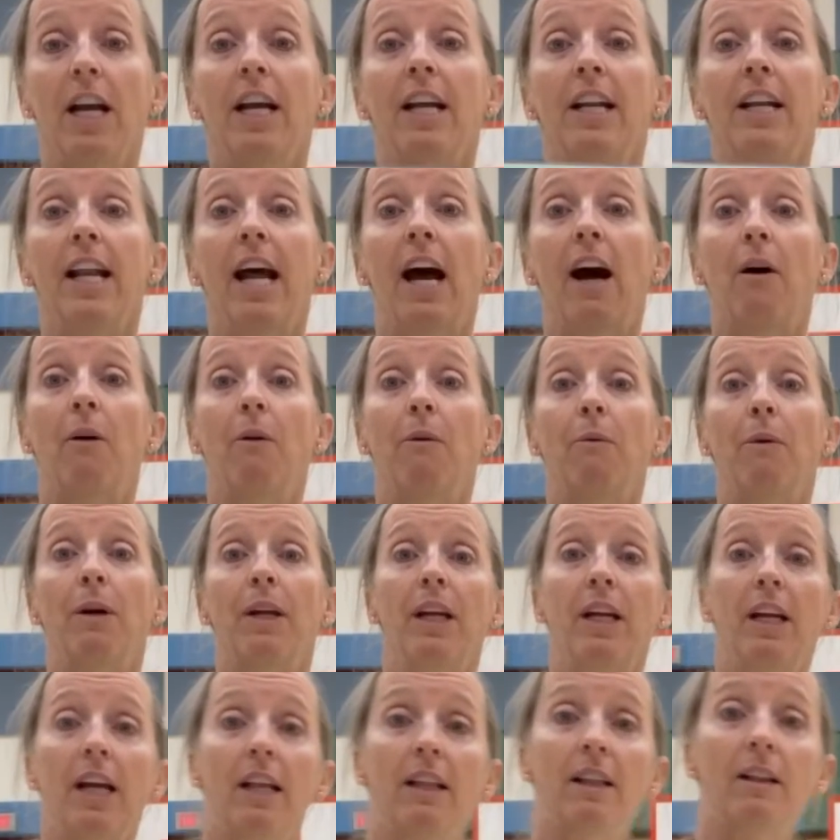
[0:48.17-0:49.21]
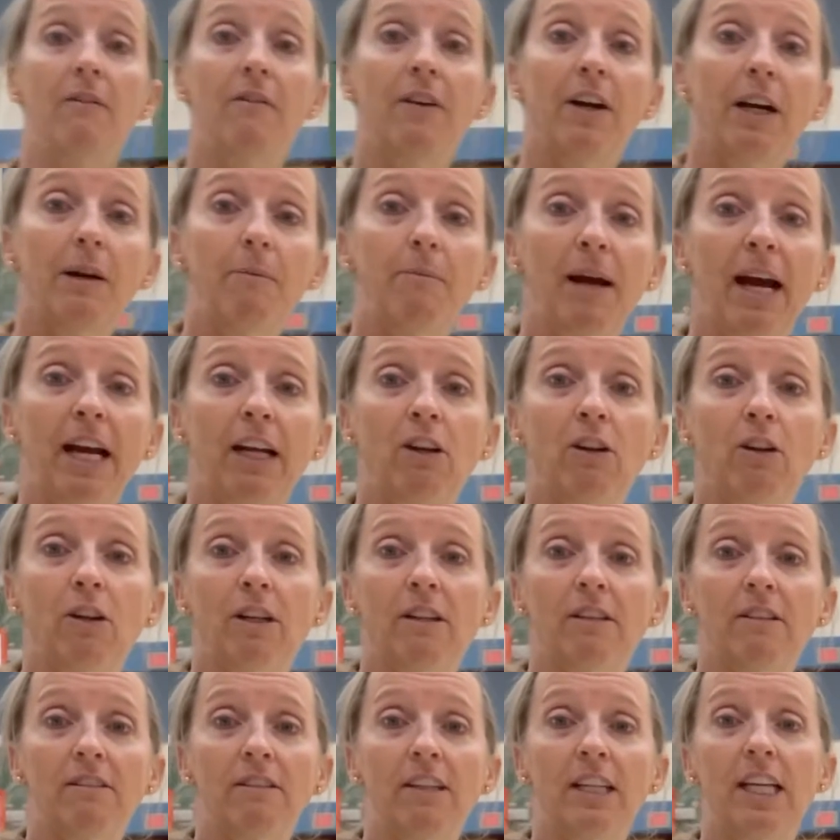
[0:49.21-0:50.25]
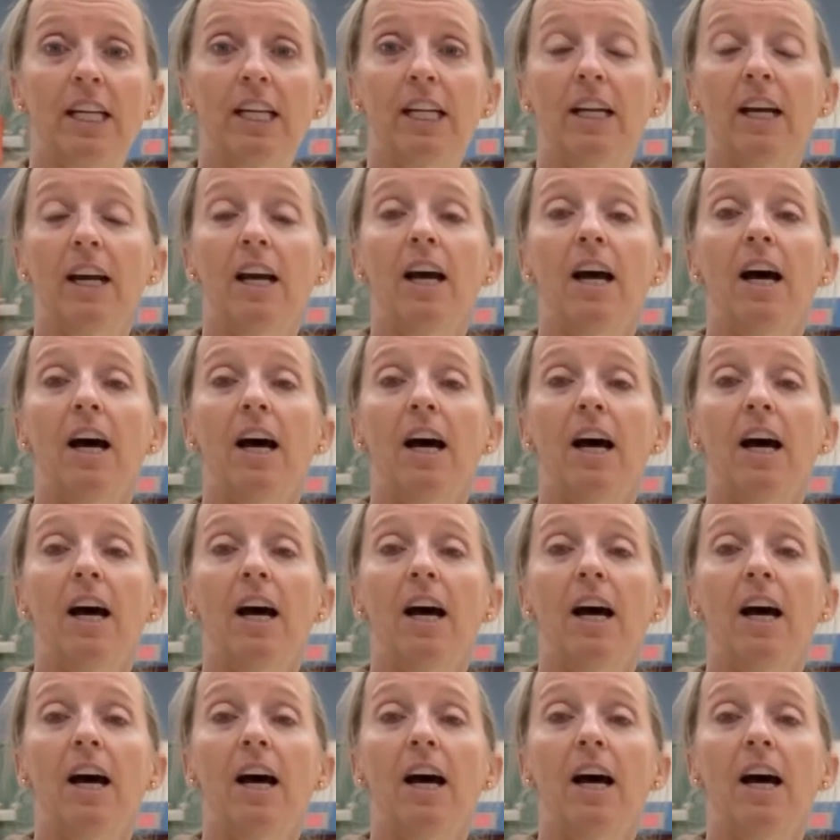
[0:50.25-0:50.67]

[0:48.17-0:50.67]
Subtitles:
Now, in the very back, you can see